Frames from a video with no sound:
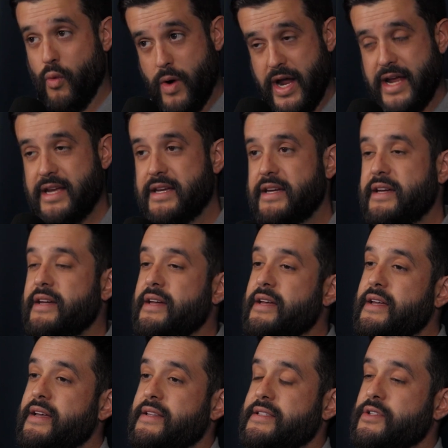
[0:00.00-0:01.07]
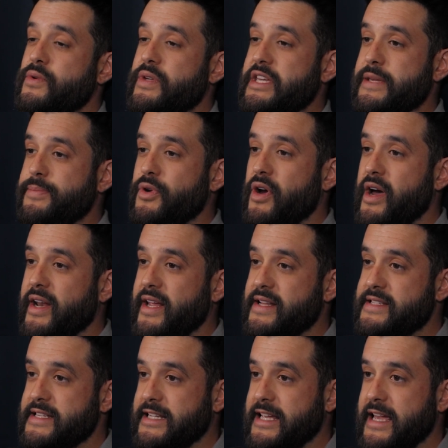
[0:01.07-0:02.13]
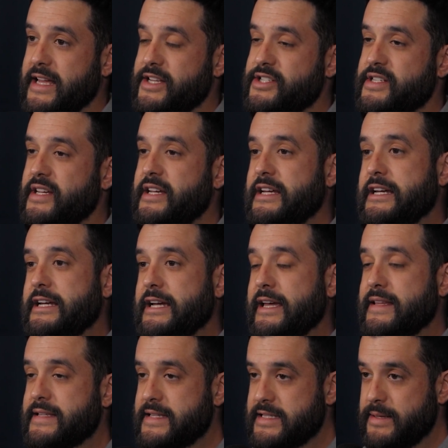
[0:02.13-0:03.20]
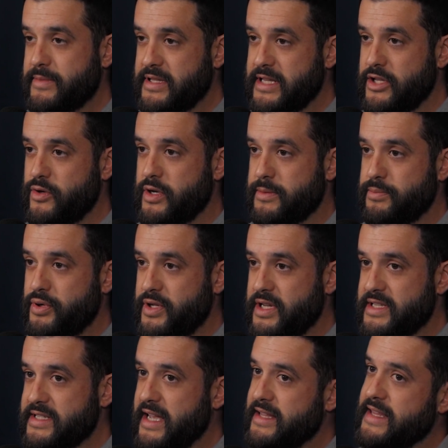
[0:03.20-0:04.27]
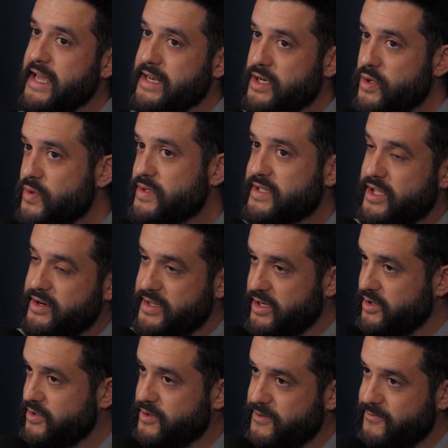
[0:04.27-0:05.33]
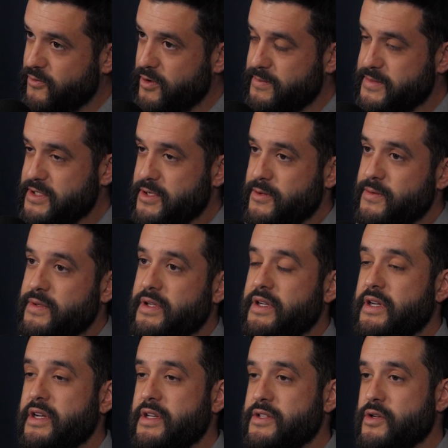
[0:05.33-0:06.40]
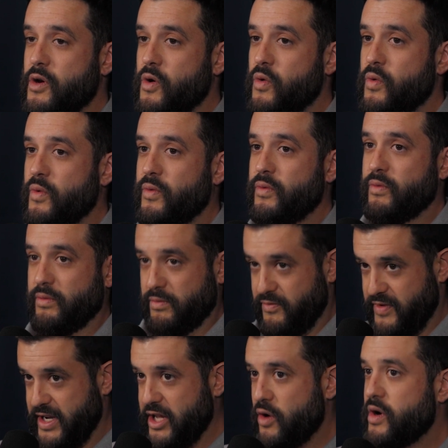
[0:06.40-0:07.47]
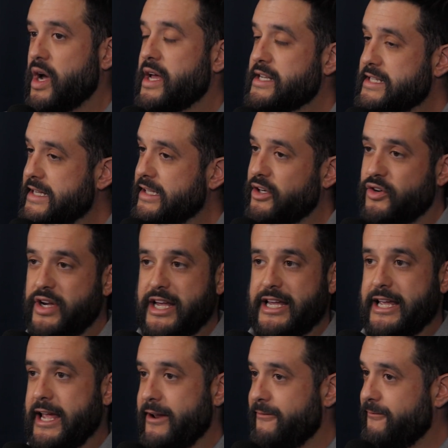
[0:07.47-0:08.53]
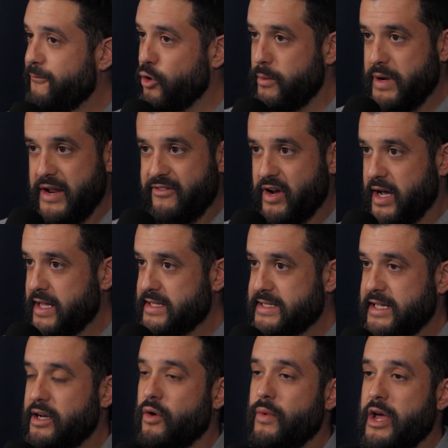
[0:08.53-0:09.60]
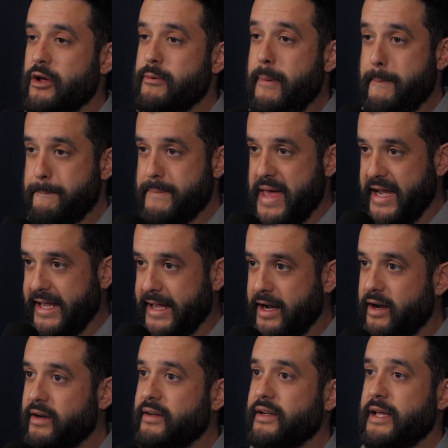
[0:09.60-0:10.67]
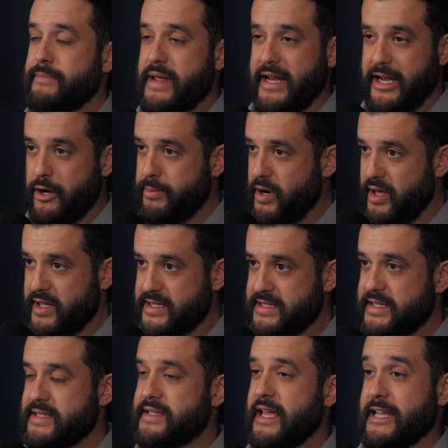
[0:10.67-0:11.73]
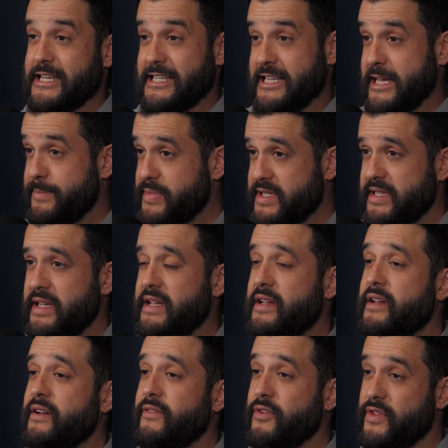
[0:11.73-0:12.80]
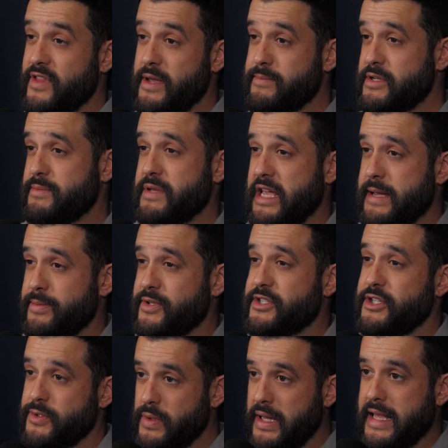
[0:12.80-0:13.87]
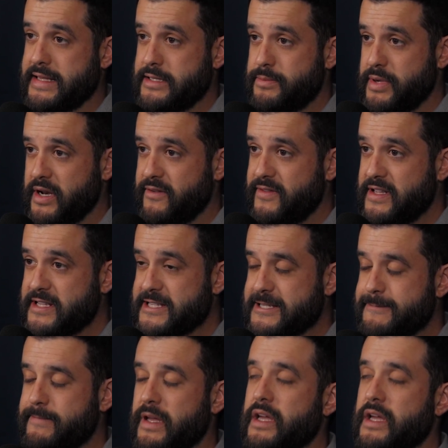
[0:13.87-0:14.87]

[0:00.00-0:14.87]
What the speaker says: way to keep your audience engaged. And this is something that you could put inside that newsletter that you're doing for them too. So video content, create informative content around Medicare and Medicare policies and tips for them to be able to utilize the benefits.